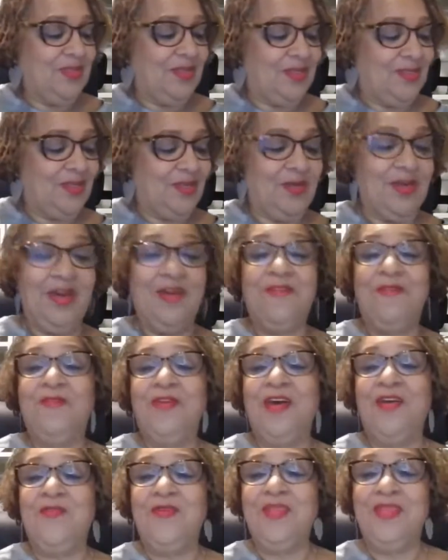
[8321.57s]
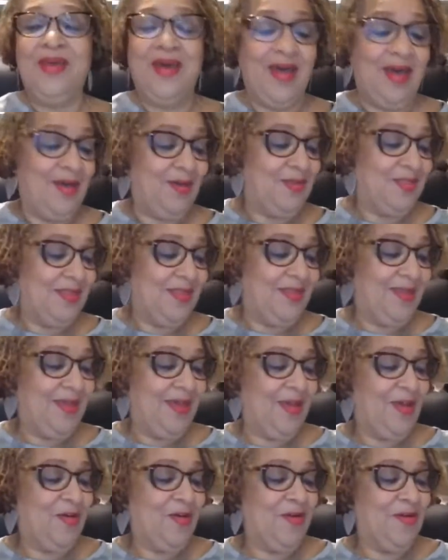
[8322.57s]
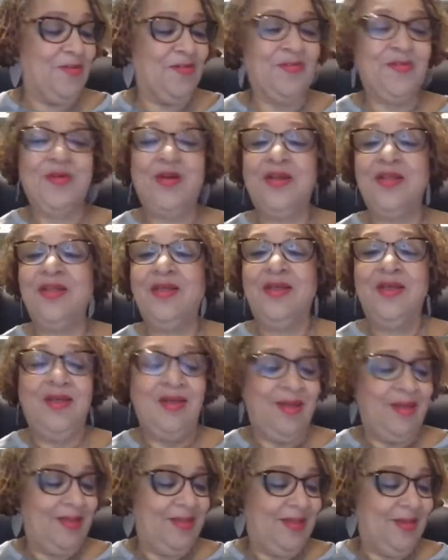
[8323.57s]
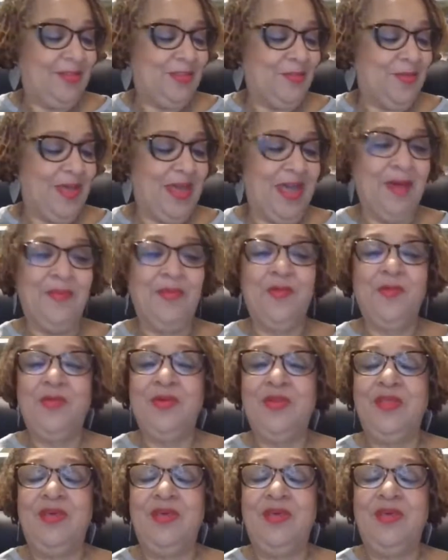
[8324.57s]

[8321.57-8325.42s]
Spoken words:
I see you got favor in the house tonight, girlfriend. That's what happened with